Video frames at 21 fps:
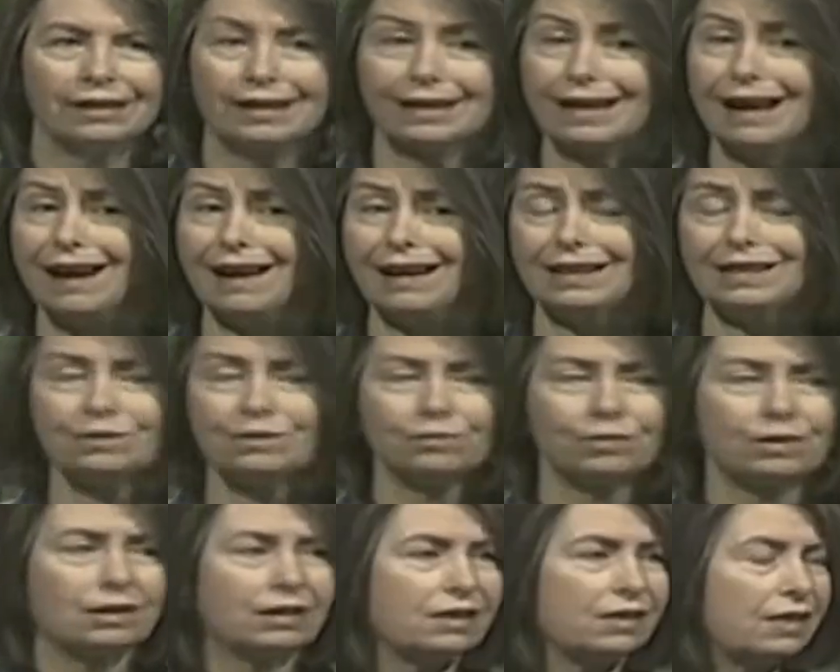like Hines
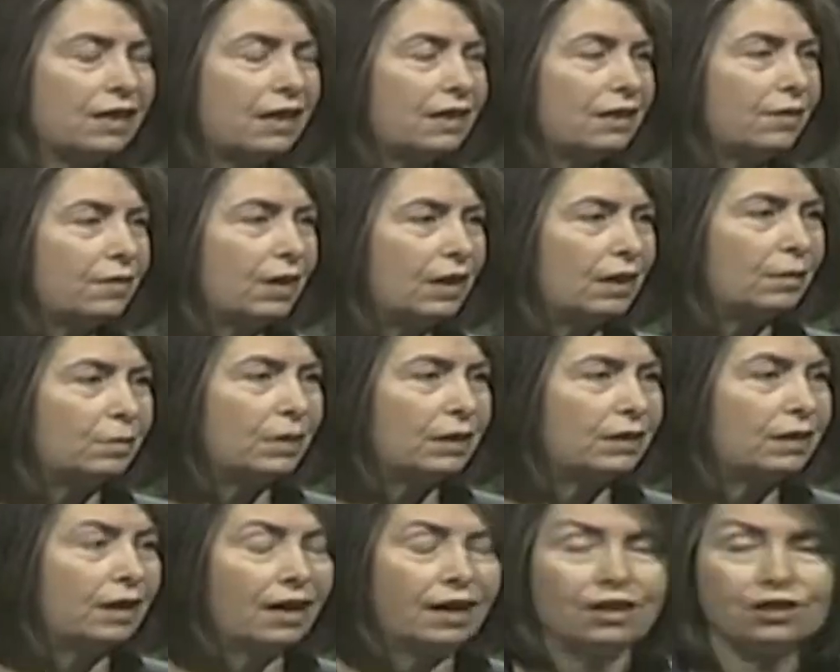Real Estate Development,